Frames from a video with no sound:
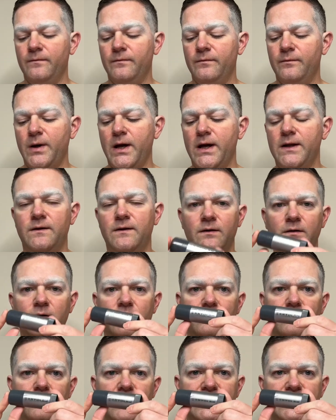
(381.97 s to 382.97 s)
But
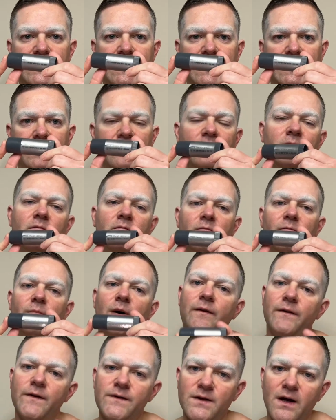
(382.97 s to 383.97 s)
once again,
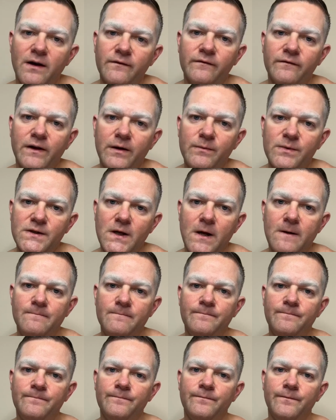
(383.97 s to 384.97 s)
bought this off of Amazon.
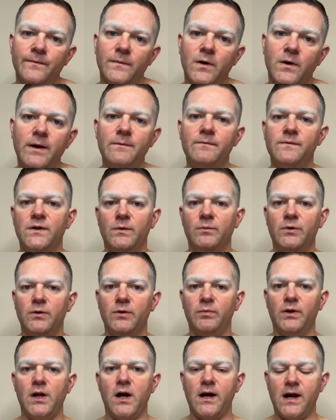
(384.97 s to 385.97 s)
Okay, so I'm gonna
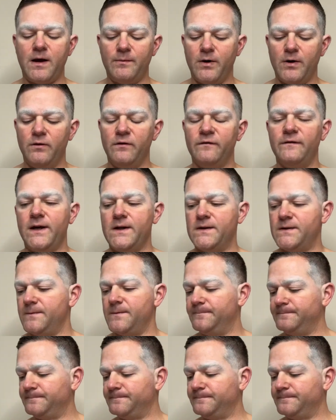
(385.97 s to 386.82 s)
block out my whole face.